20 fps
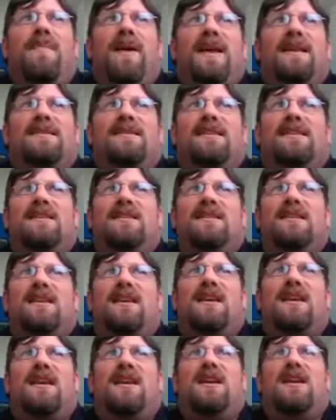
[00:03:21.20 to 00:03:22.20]

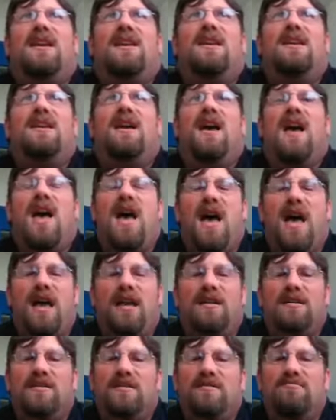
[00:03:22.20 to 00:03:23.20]
basically
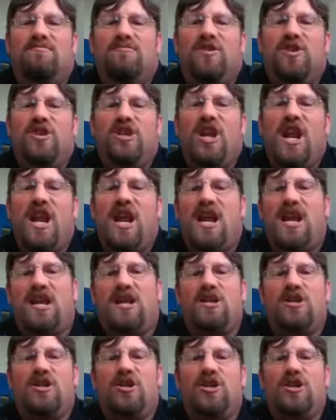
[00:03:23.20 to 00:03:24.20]

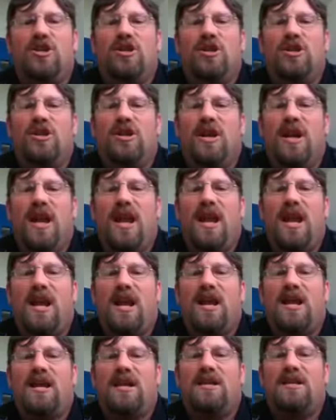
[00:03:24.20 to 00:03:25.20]
change
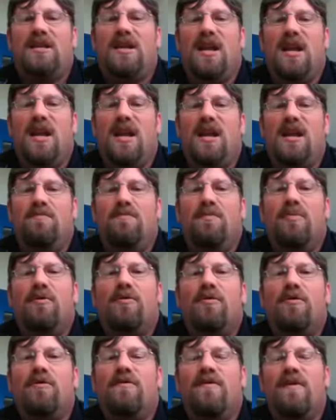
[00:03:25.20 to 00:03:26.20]
and
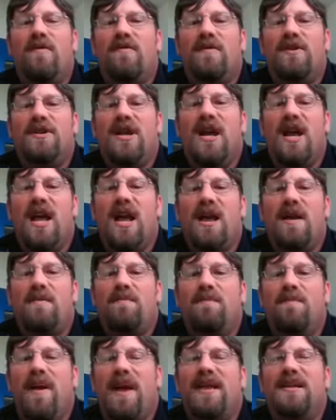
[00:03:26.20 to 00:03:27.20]
improve over
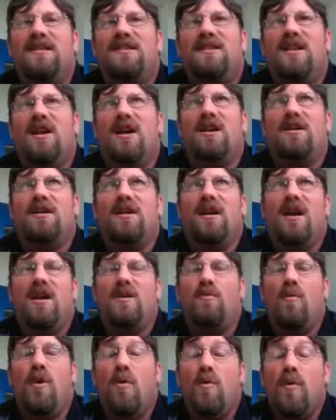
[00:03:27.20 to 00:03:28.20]
time based
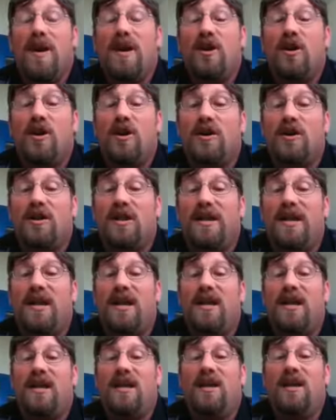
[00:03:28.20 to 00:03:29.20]
on what we
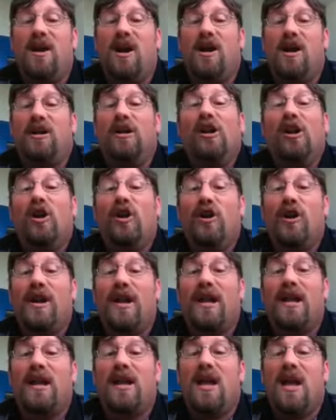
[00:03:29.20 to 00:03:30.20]
currently are
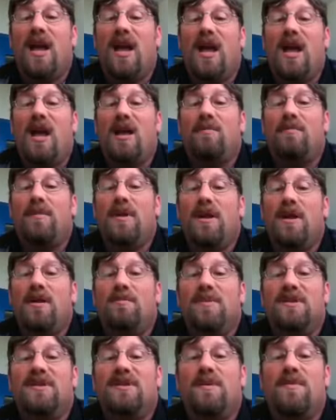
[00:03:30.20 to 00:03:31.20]
learning.
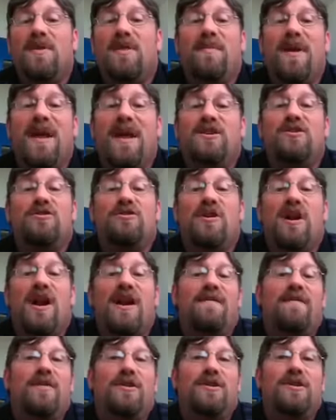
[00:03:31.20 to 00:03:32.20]
But some of the major
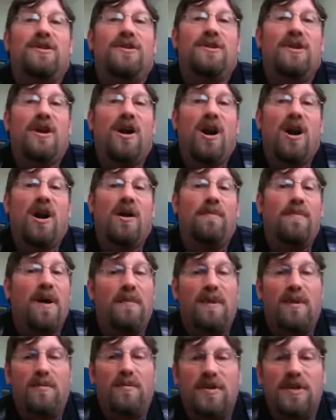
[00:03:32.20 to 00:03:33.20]
drivers are
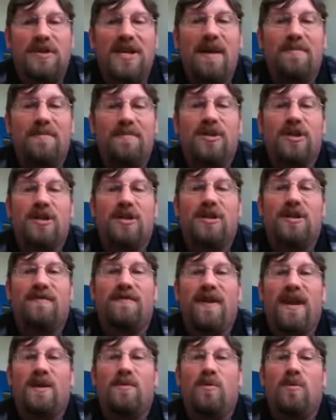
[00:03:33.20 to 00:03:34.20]
public perception
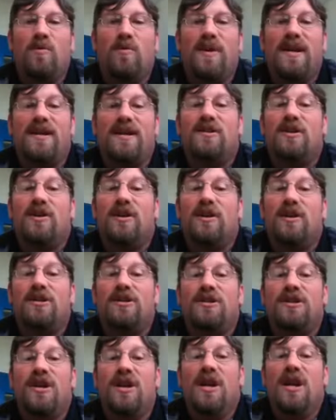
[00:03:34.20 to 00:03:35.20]
of animal
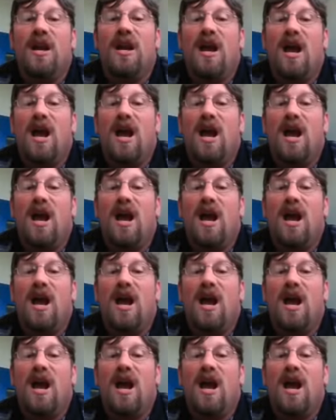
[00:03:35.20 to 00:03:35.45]
research,